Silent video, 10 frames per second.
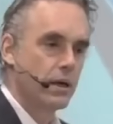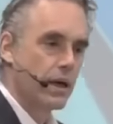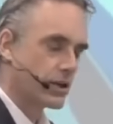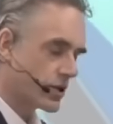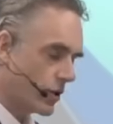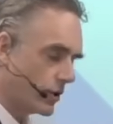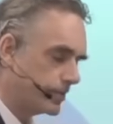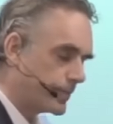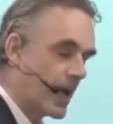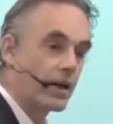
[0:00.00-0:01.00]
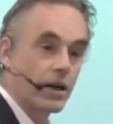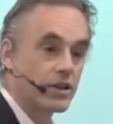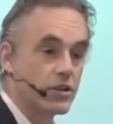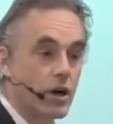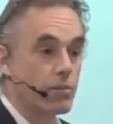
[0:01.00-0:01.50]
And
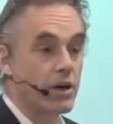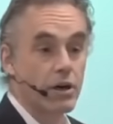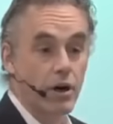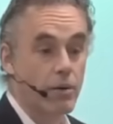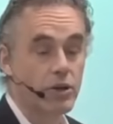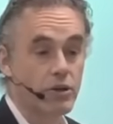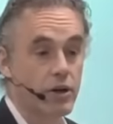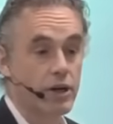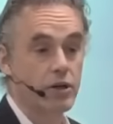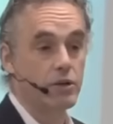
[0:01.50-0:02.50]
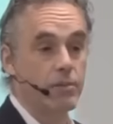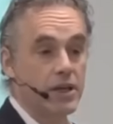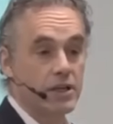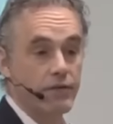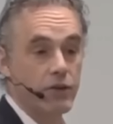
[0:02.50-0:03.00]
it's not merely arbitrary too,
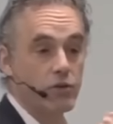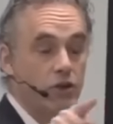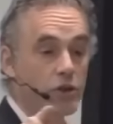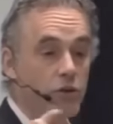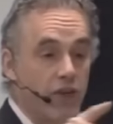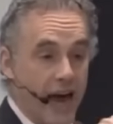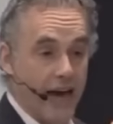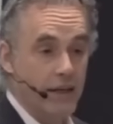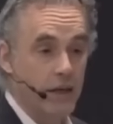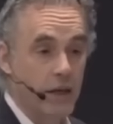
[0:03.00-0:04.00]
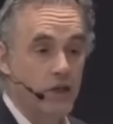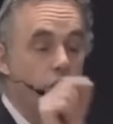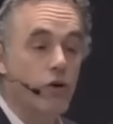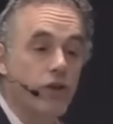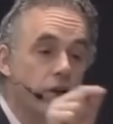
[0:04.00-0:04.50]
because if you do that,
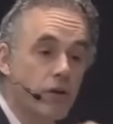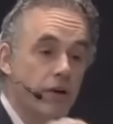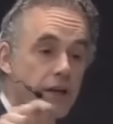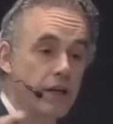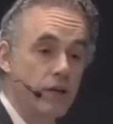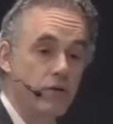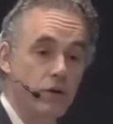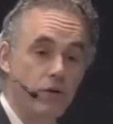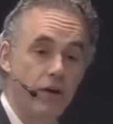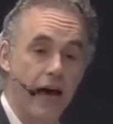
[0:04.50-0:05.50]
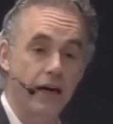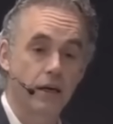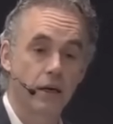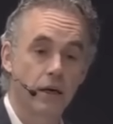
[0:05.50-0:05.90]
to the degree that you do that,